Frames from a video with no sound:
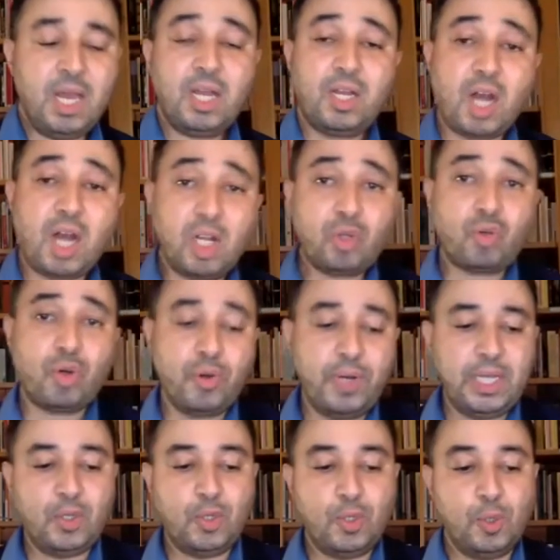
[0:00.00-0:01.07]
Contrary
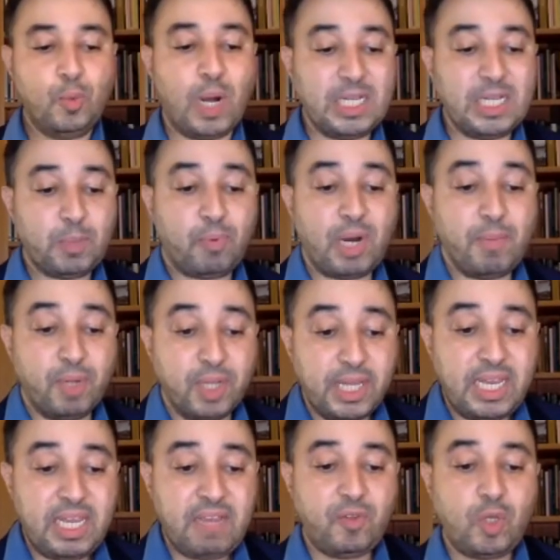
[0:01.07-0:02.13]
to widespread
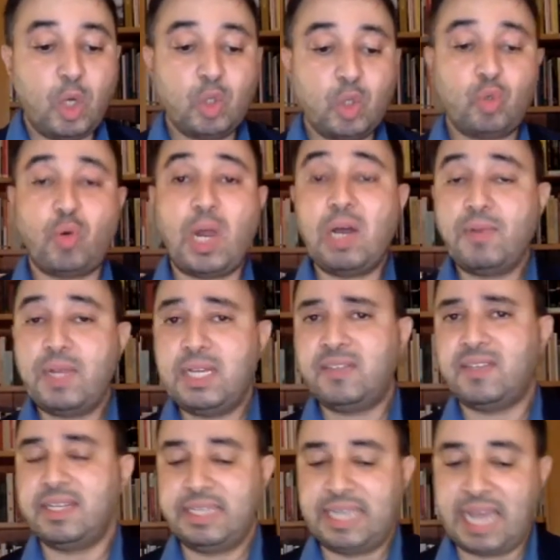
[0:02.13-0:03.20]
belief, those drownings
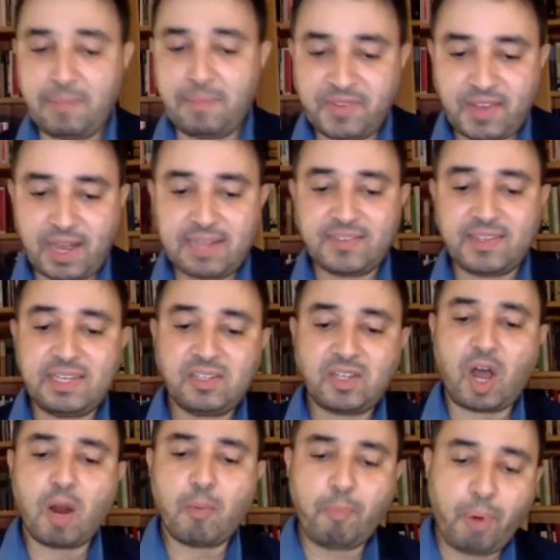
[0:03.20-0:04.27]
and capsizings
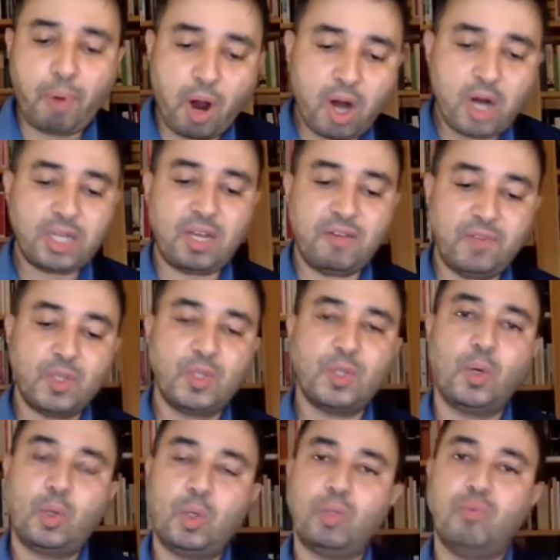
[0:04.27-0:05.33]
are part of the
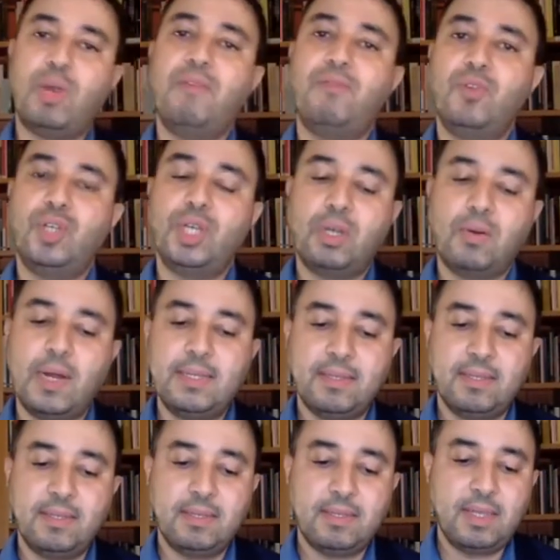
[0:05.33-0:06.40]
so-called refugee
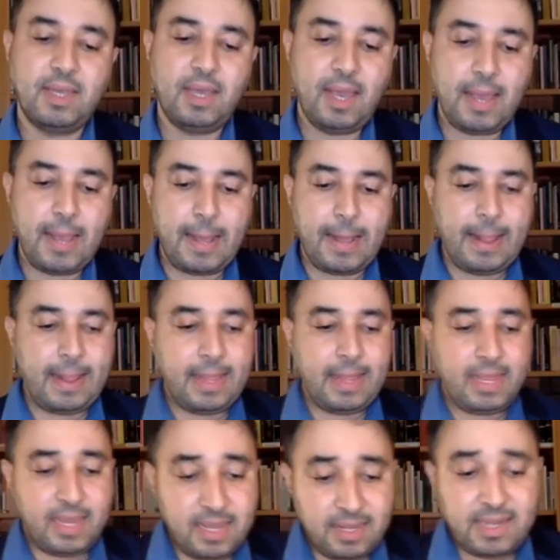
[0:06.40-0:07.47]
crisis.
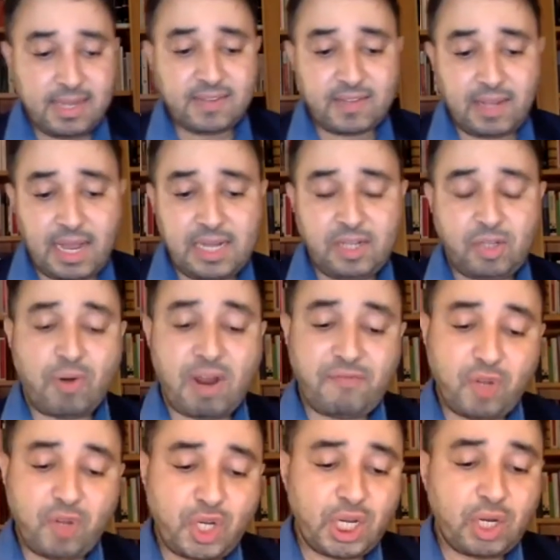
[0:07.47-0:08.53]
In this slide, the
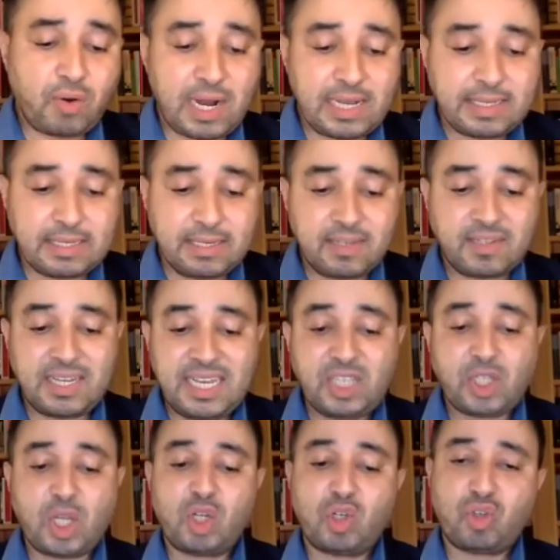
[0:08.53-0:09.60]
refugee crisis
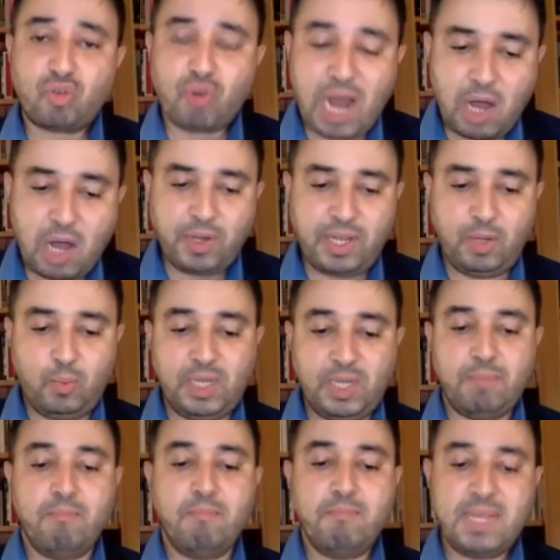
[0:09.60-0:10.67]
is shrouded with
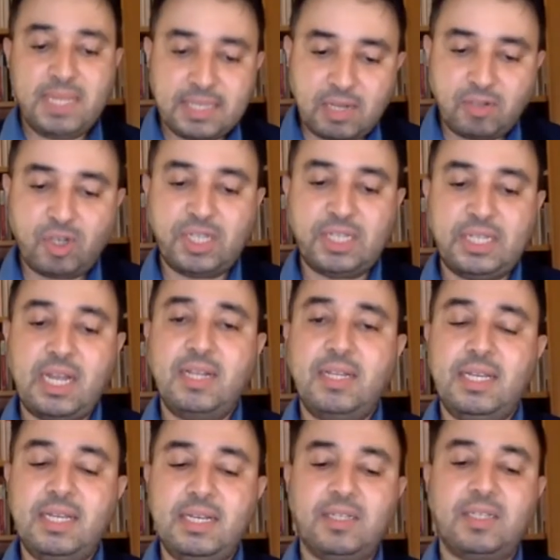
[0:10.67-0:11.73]

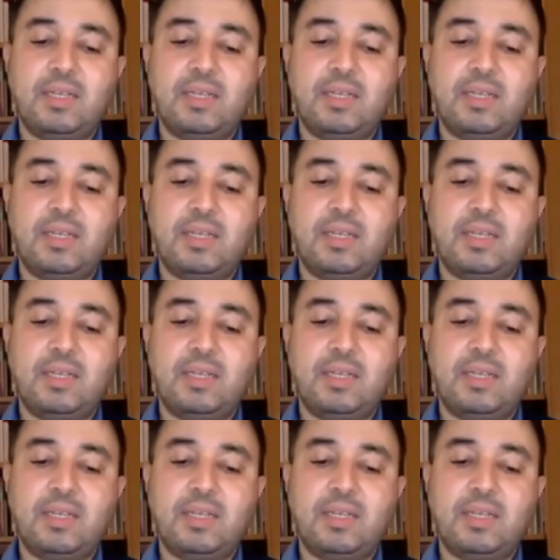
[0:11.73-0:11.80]
misunderstandings,